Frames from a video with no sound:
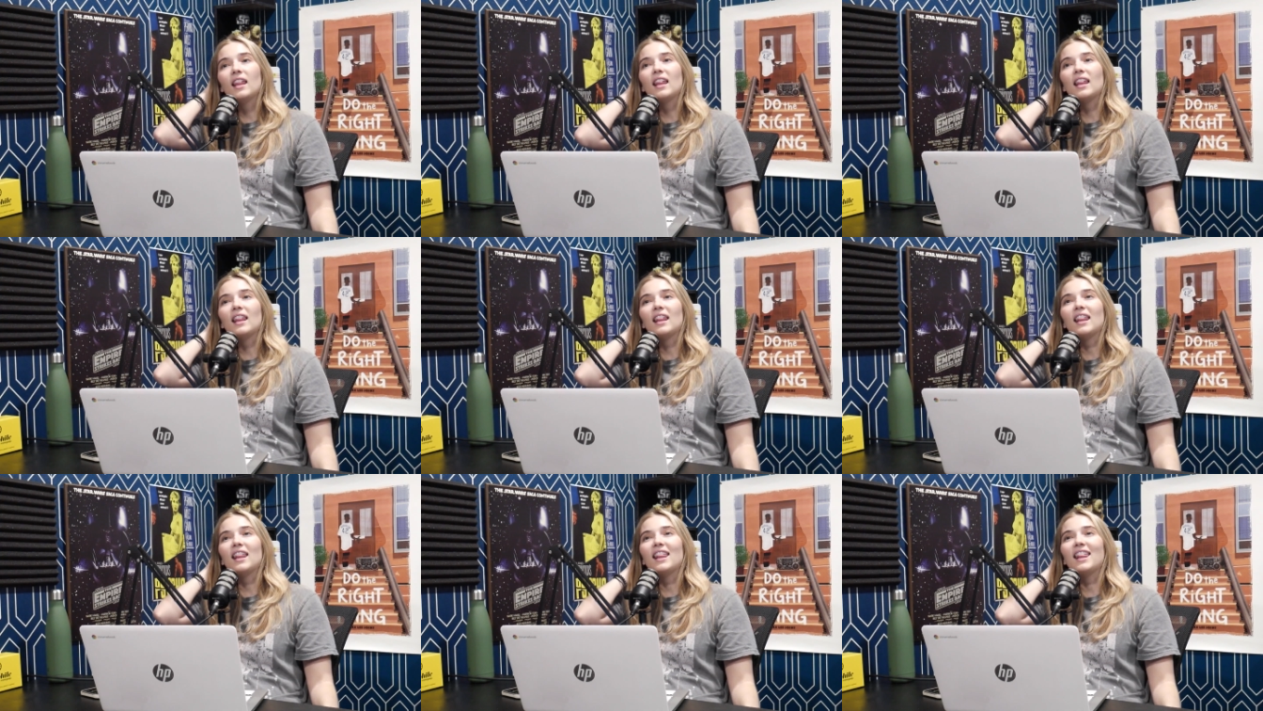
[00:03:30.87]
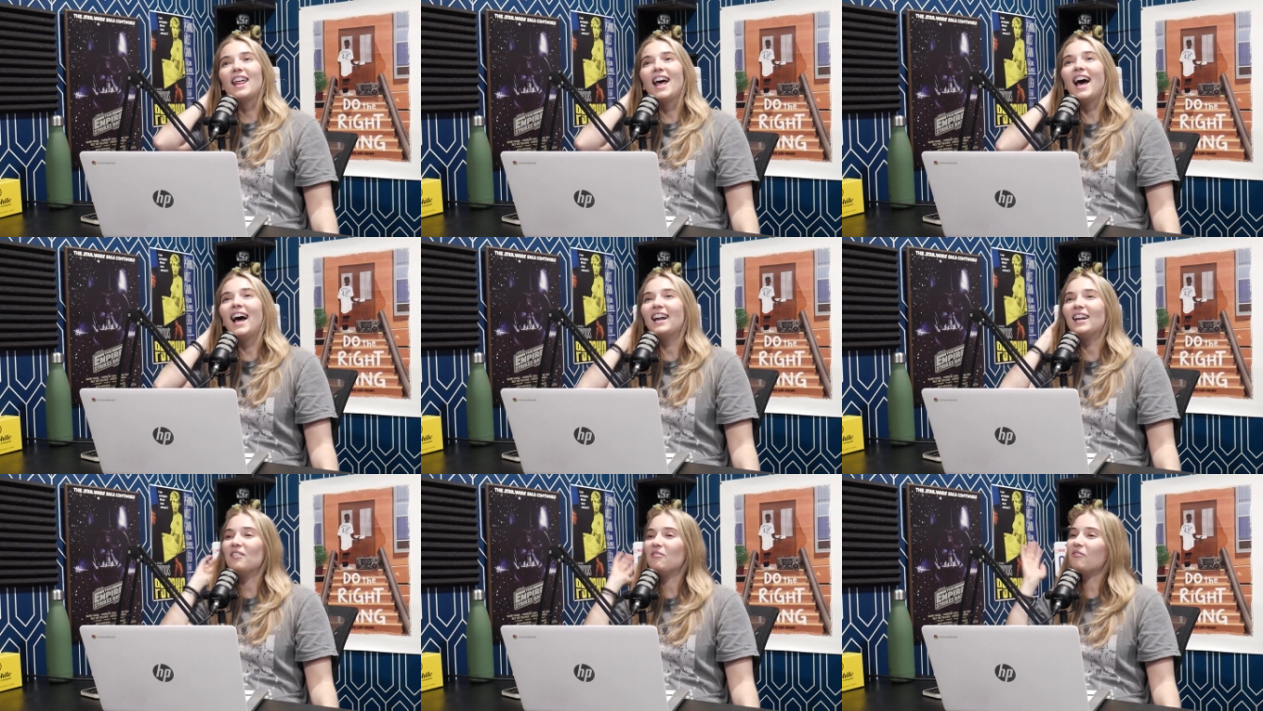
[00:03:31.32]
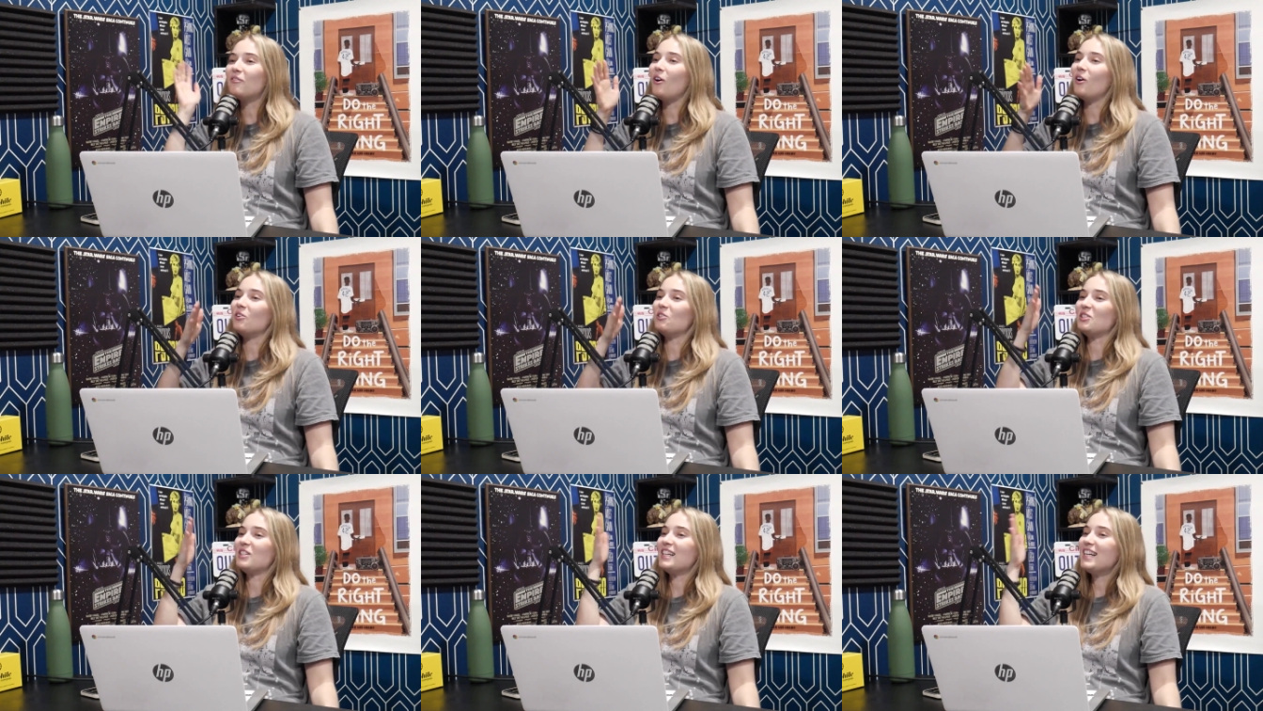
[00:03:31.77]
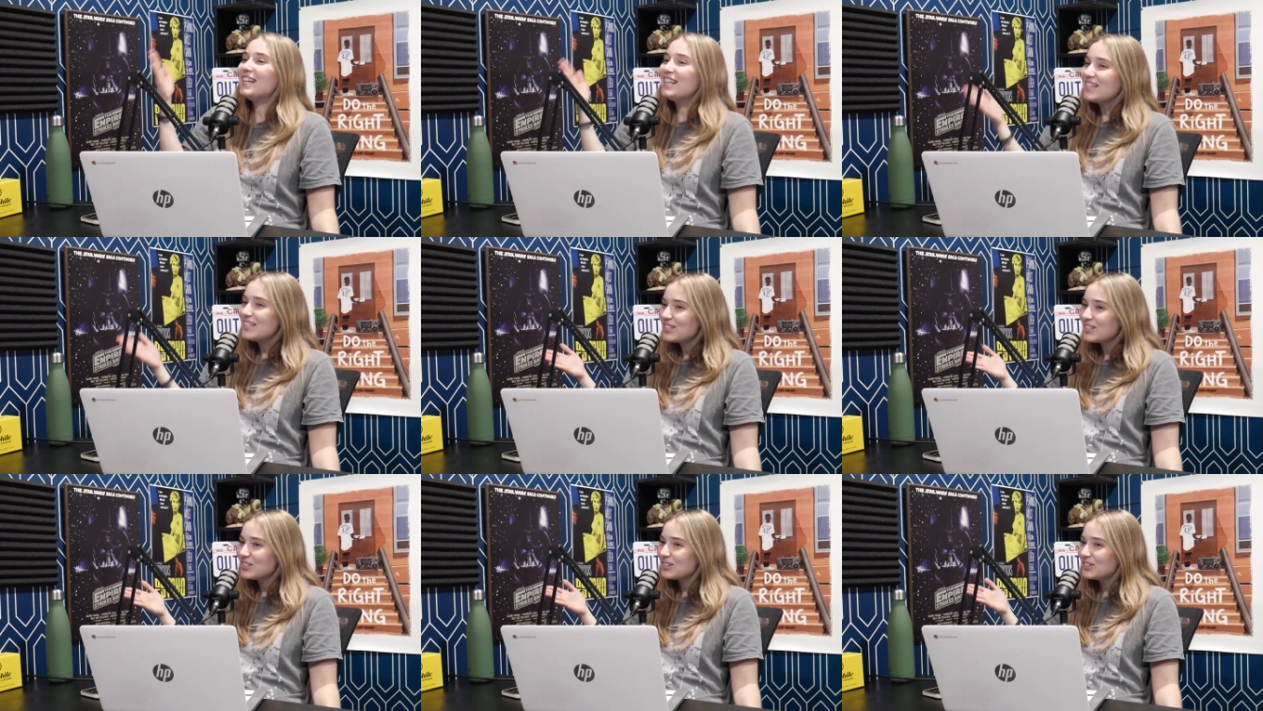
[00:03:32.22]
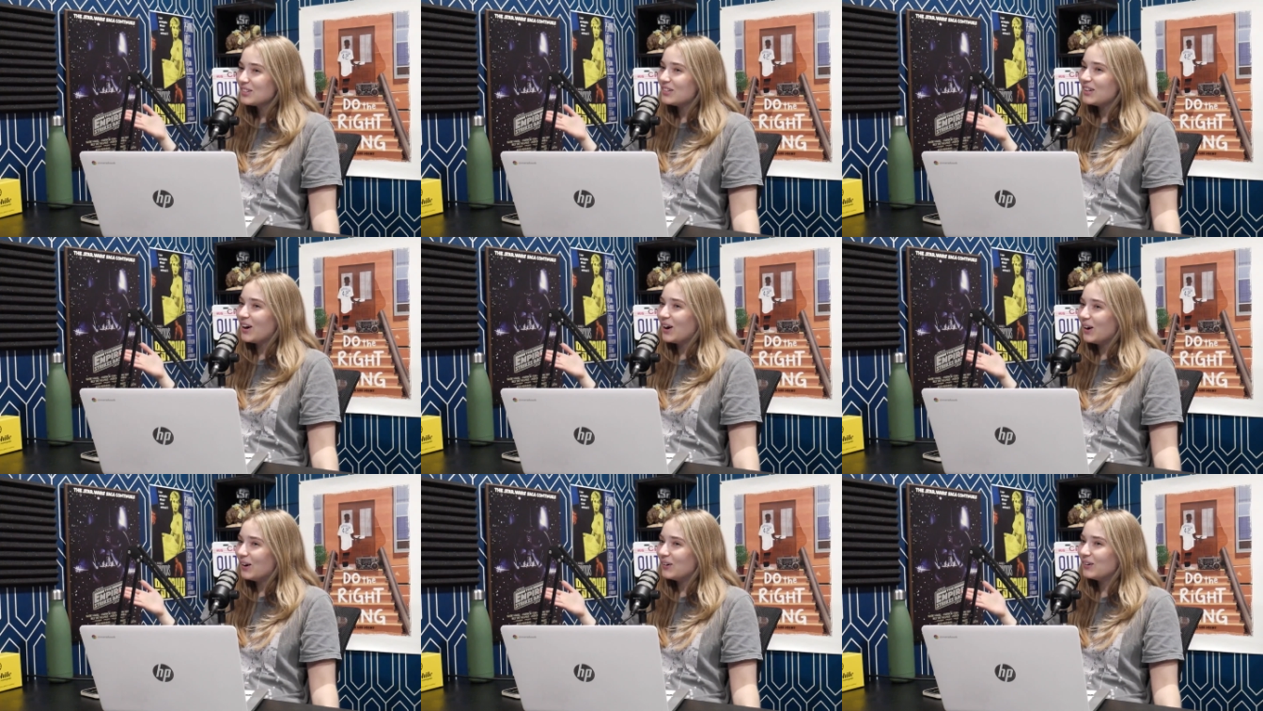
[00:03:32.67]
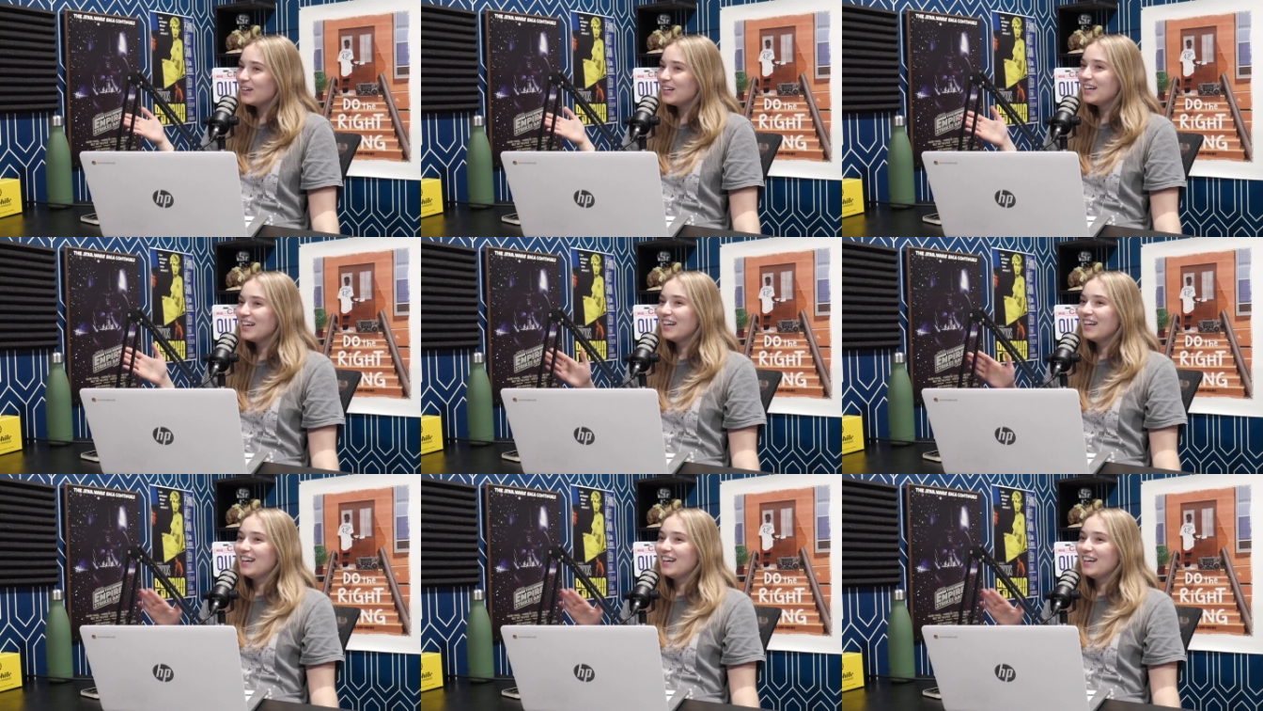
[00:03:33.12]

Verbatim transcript: that it falls into though,